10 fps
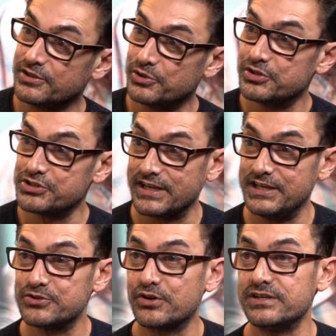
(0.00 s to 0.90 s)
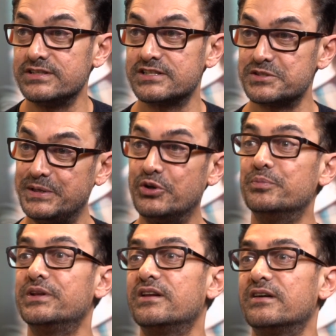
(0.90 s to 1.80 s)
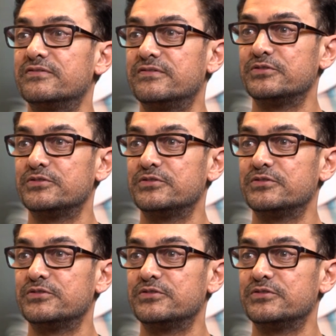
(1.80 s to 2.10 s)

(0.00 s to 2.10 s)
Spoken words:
You know, the Chinese audience has been open enough.